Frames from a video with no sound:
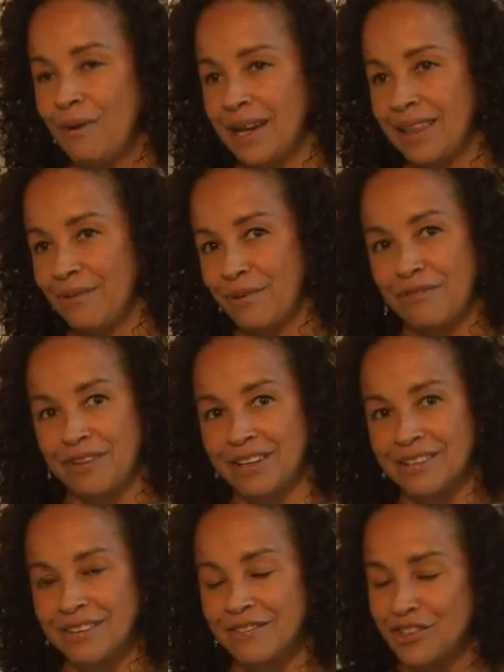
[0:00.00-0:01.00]
one of the
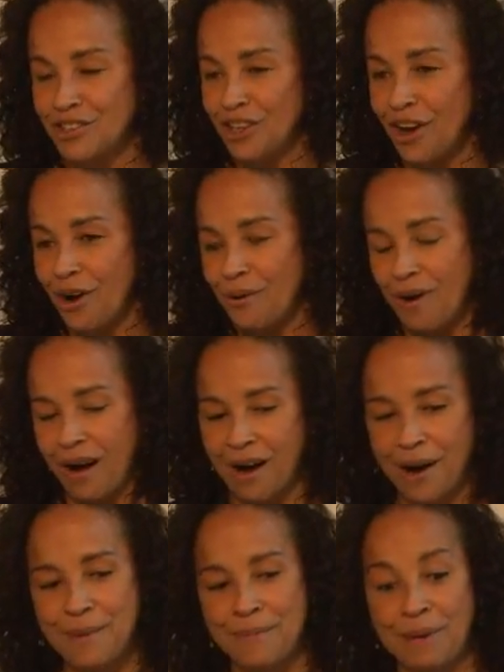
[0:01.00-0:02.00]
reveals of the show.
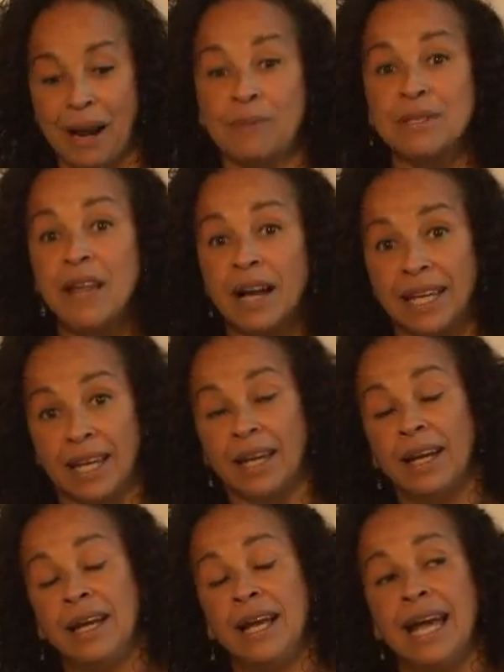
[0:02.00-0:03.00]
But I was
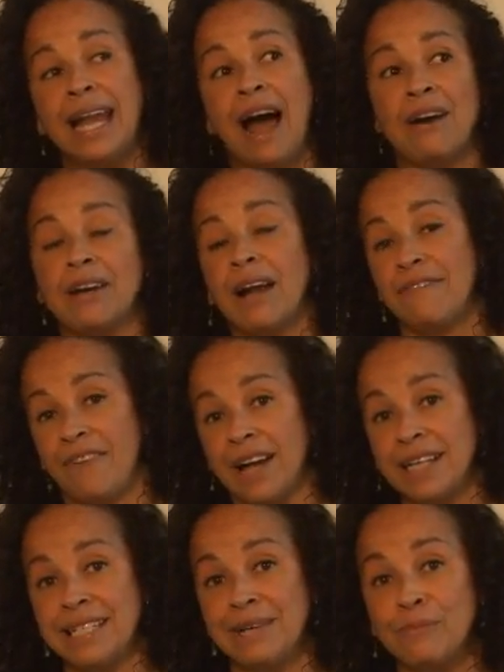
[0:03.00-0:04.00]
lucky. And how did I
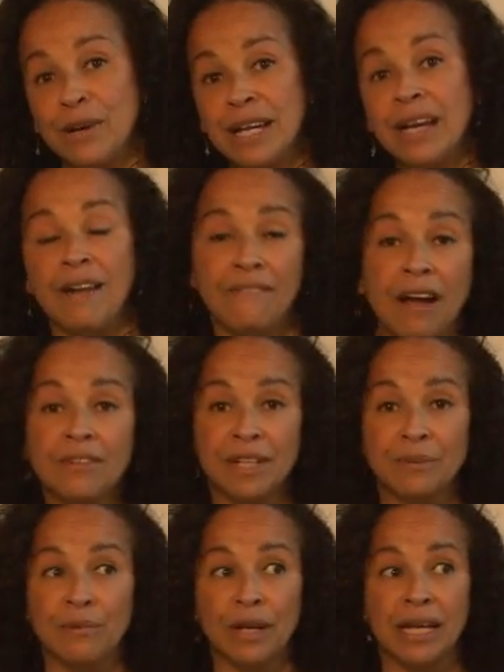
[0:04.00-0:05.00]
find Tim Reed? I found
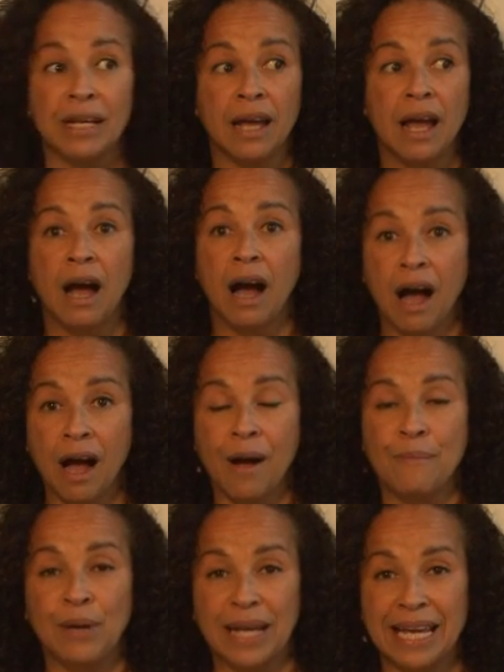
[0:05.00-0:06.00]
Tim Reed.
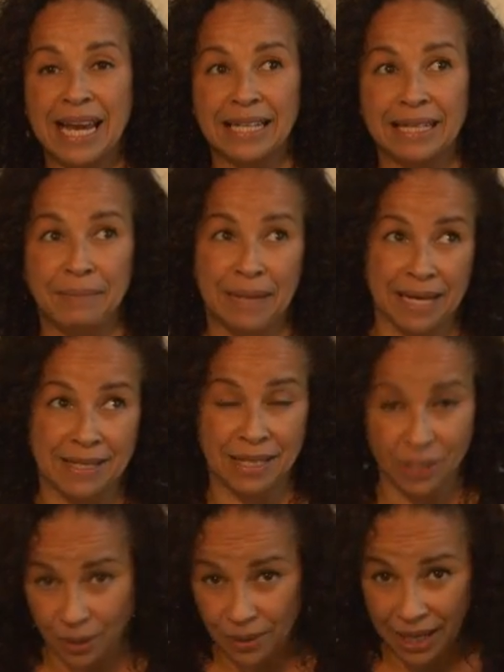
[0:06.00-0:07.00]
We connected because
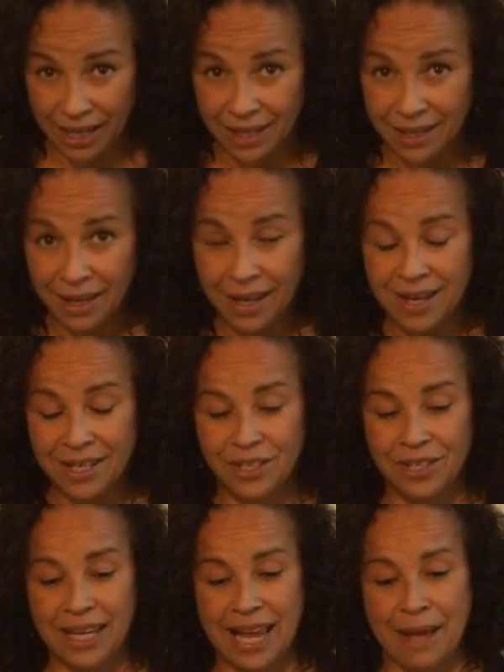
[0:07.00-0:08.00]
he donated
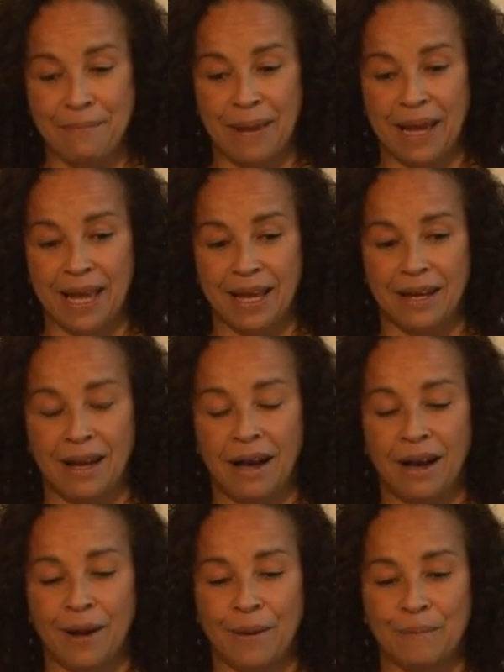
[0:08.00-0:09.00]
to the campaign.
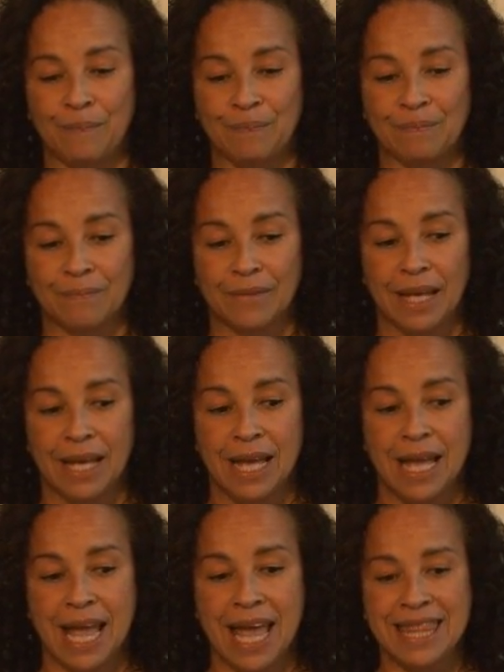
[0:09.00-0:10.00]

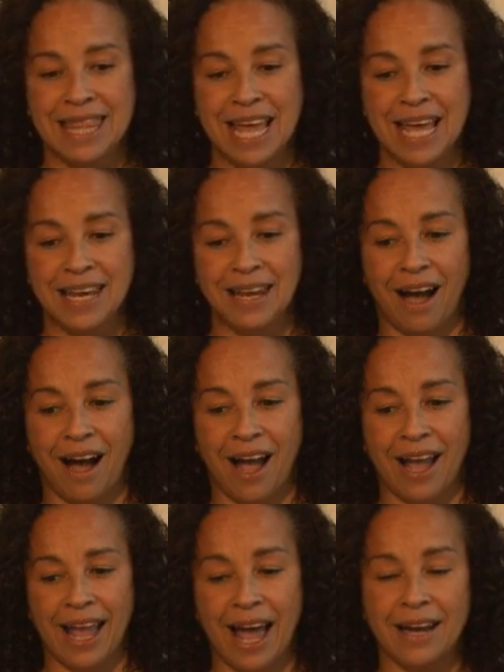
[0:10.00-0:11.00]
And then
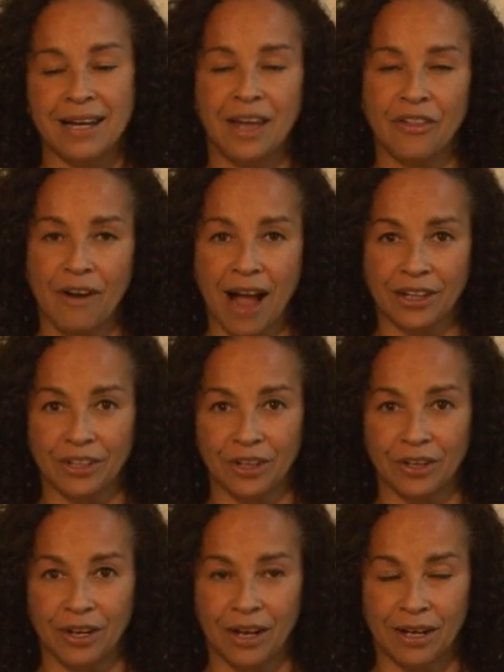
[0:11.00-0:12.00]
I had another
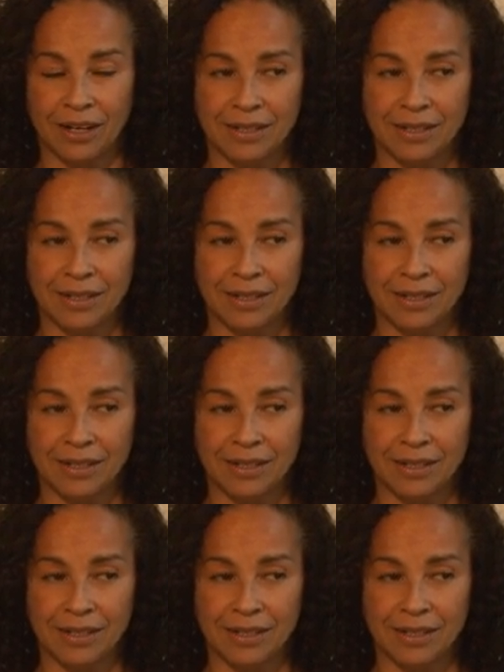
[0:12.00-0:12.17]
actor